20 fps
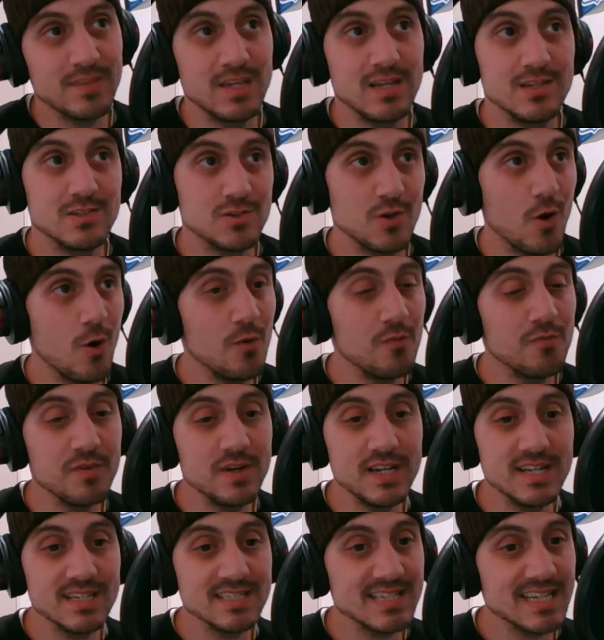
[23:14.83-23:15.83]
So hopefully
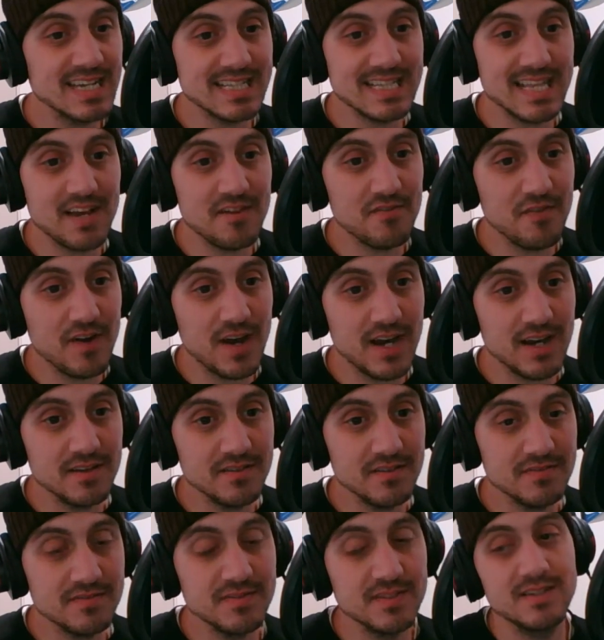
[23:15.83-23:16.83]
he doesn't get that
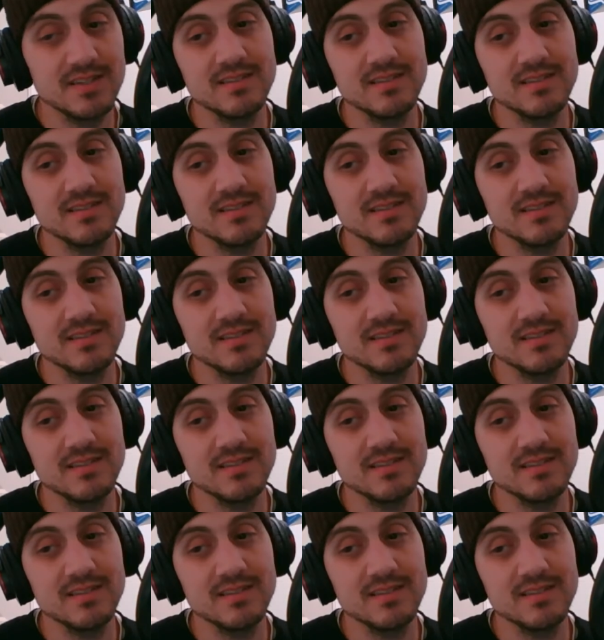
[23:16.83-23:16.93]
5.